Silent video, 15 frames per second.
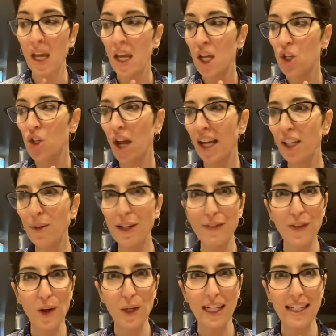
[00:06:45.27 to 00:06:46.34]
January
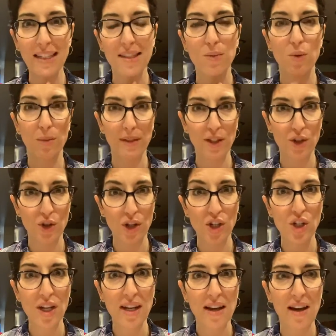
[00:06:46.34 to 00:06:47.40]
focus will be
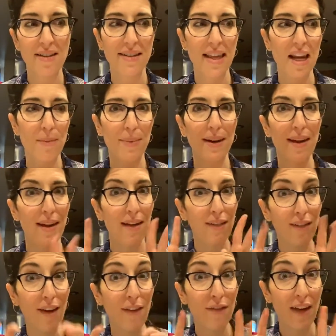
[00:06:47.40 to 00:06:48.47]
nutrition. I'll set up an
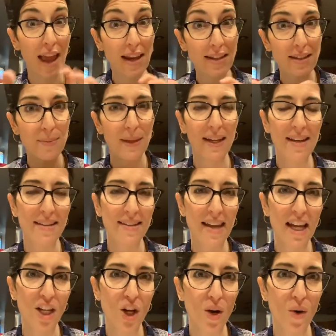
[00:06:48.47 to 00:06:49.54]
event because
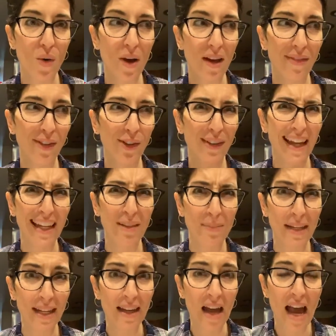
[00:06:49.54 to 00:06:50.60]
I know if you're like
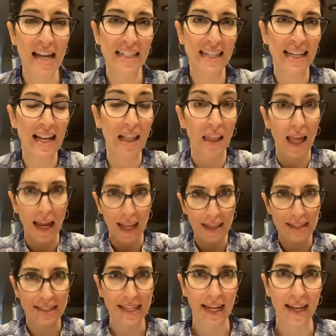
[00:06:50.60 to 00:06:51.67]
me, I need a line in
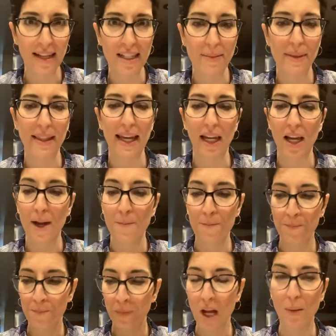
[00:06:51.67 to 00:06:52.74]
the sand to be like,
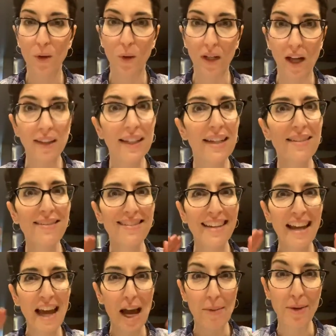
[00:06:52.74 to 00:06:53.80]
I'm going all in.
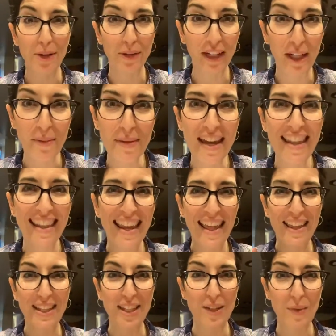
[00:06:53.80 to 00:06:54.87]
I'm gonna recommit.
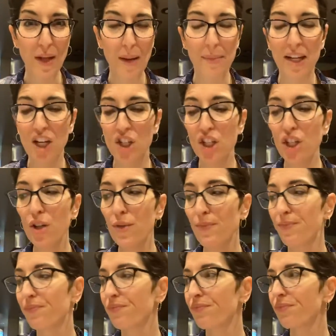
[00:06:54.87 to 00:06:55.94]
This is what I'm gonna do.
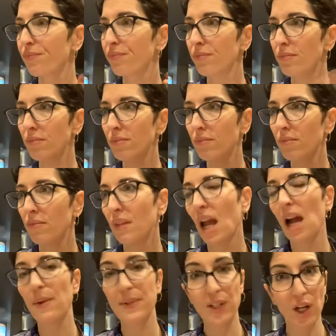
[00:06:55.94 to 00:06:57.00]

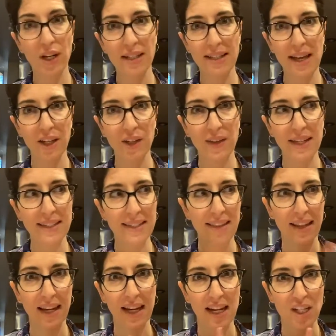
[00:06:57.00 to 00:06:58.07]
I was starting to tell you this and
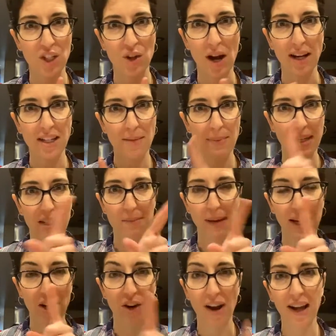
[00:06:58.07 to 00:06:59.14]
then I got distracted because my
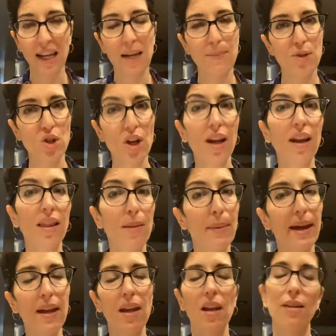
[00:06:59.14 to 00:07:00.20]
internet keeps shitting the
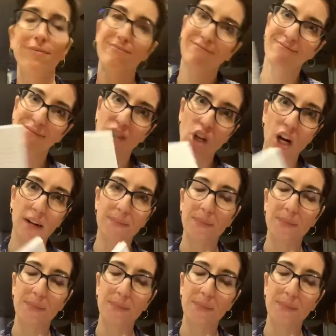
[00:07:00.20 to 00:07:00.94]
bed. Sorry.